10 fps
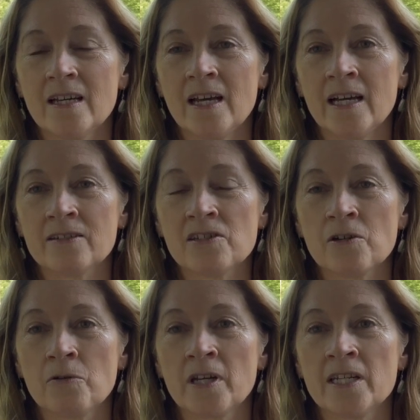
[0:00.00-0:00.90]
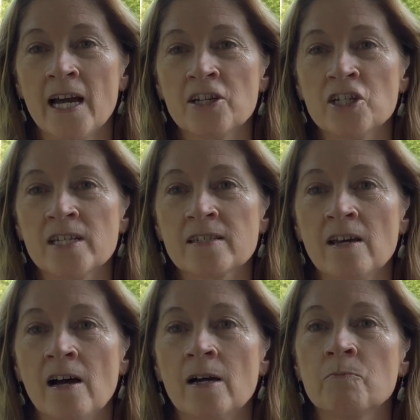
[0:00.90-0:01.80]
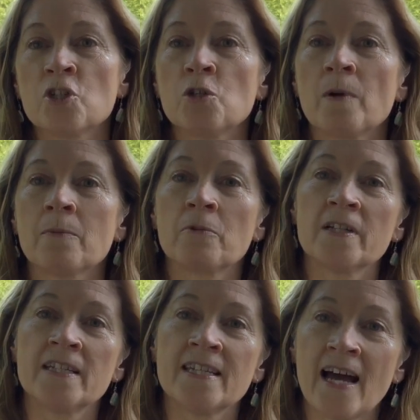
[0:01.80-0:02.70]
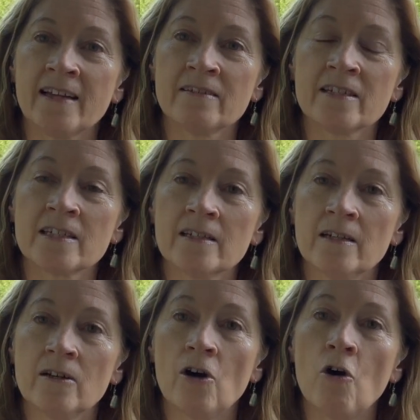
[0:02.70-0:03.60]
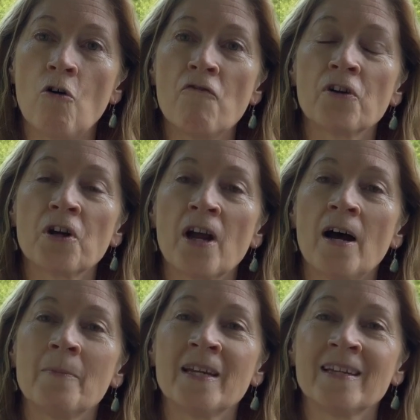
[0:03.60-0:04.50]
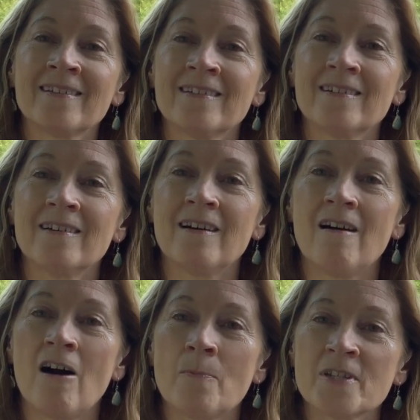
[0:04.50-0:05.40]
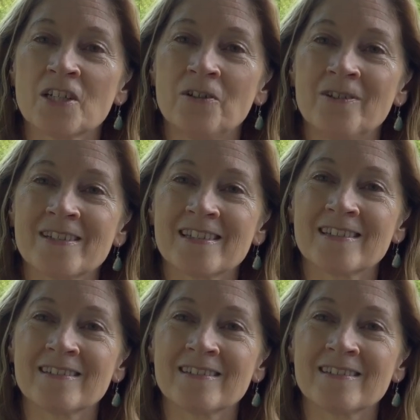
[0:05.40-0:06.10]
And so Ganesh has come to represent overcoming obstacles.